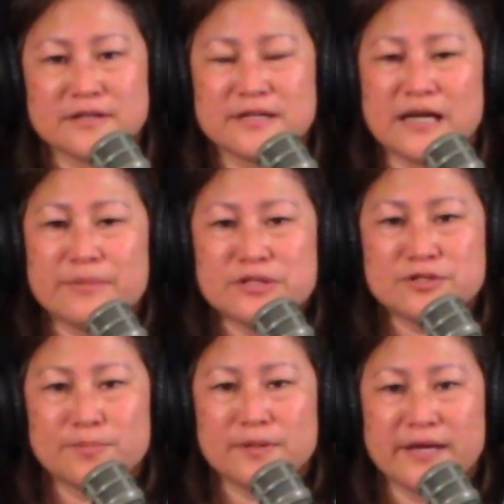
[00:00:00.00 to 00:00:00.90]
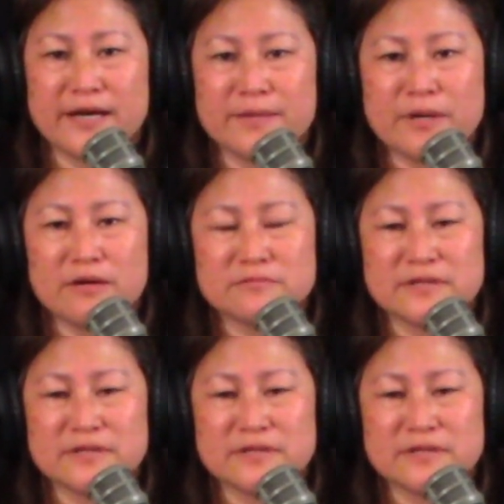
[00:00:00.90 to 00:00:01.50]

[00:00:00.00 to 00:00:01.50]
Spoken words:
came into play about